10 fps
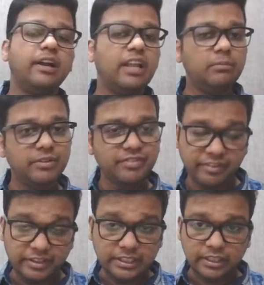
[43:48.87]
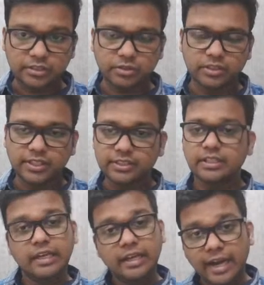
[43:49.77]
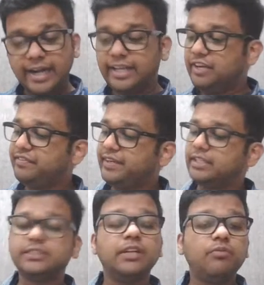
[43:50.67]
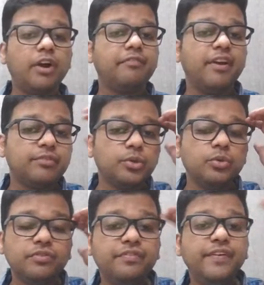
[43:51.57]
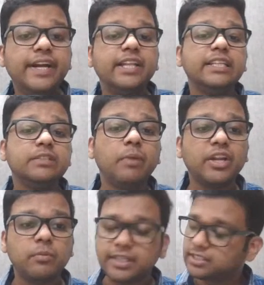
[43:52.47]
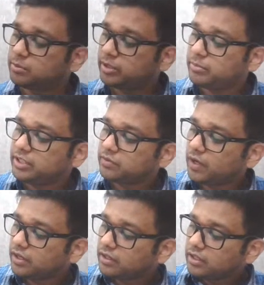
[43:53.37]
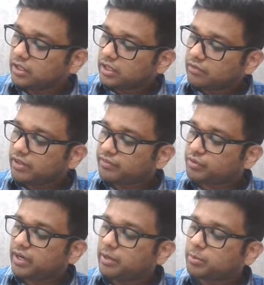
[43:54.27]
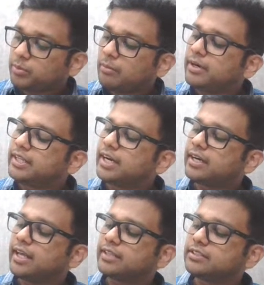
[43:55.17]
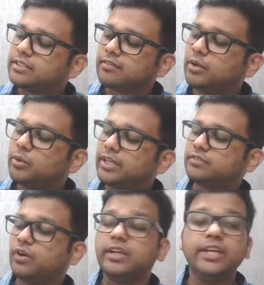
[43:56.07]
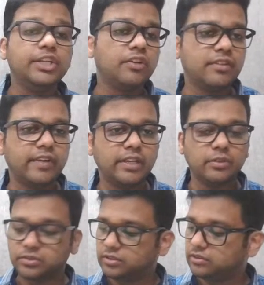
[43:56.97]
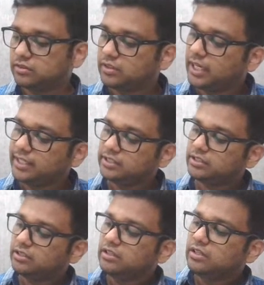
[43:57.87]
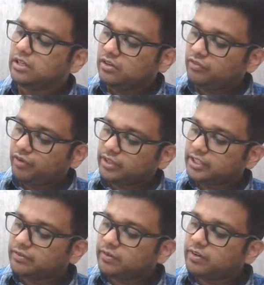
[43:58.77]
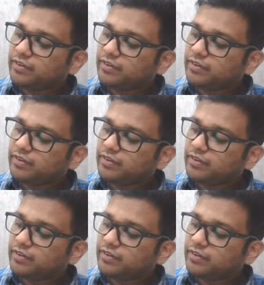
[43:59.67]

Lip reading: Tell me if everyone has understood this. And if yes, then what we have to do, fit this binomial distribution means what? We have to find probability that x is equal to x for each of the values. That is, for this one we'll